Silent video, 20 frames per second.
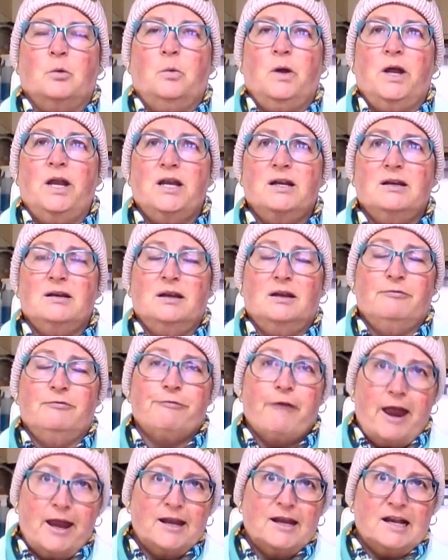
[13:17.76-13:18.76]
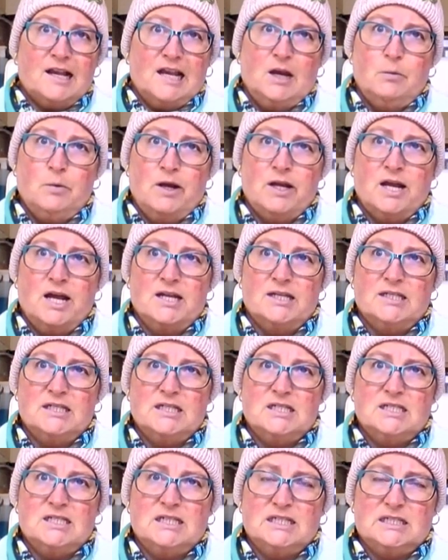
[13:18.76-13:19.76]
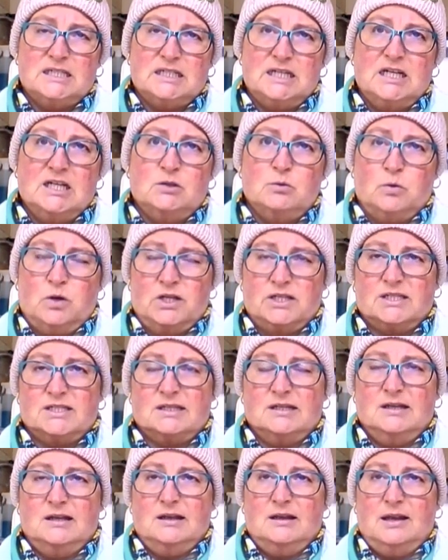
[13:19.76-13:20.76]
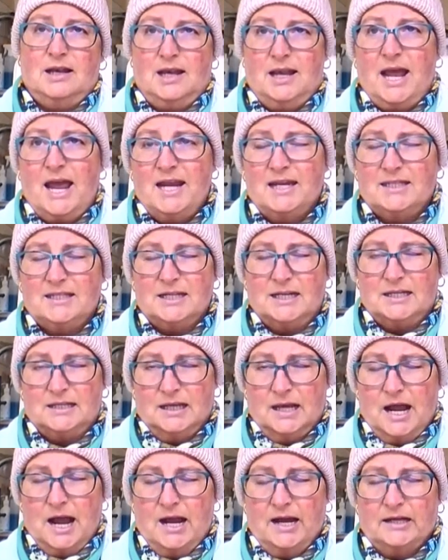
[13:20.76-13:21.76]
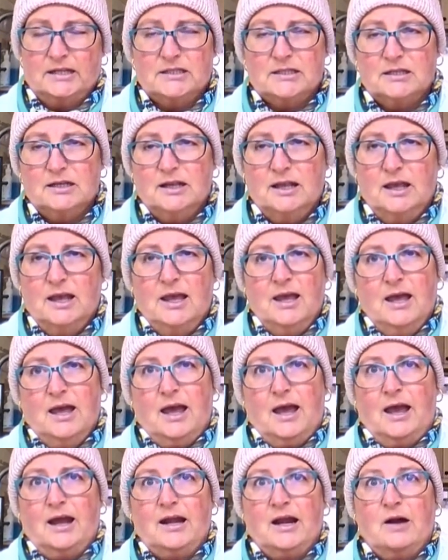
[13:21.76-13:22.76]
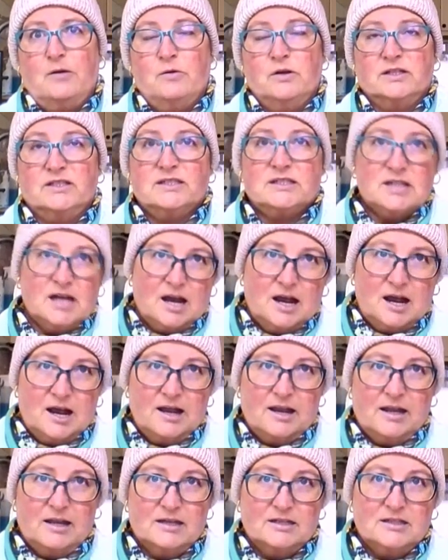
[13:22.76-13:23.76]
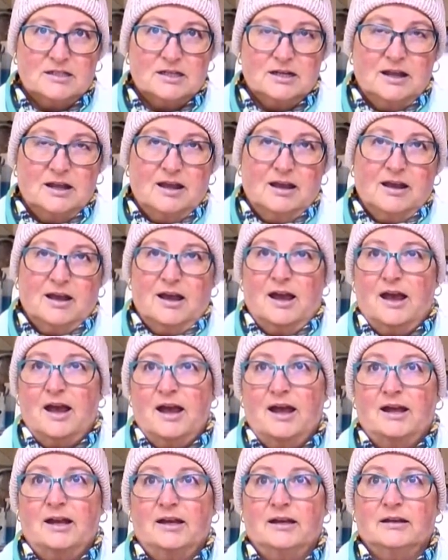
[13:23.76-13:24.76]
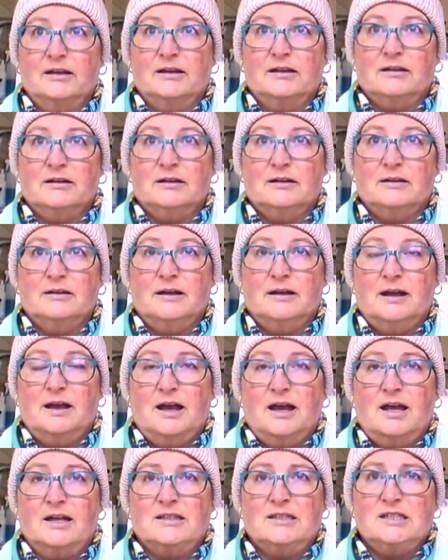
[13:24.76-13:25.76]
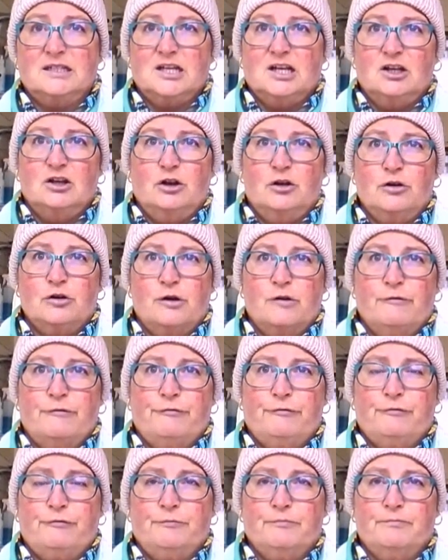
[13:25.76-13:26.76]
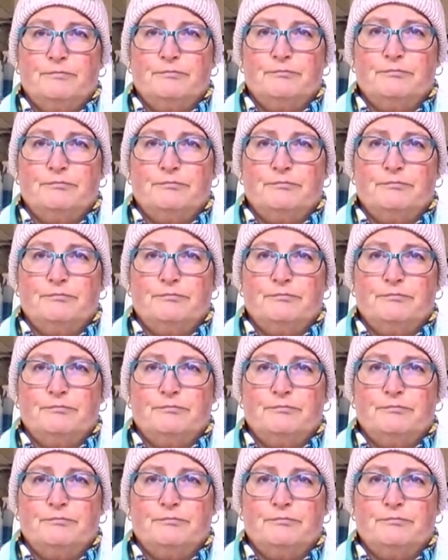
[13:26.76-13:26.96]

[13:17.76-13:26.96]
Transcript: when I did it, it was late at night and I was tired and I did a lot of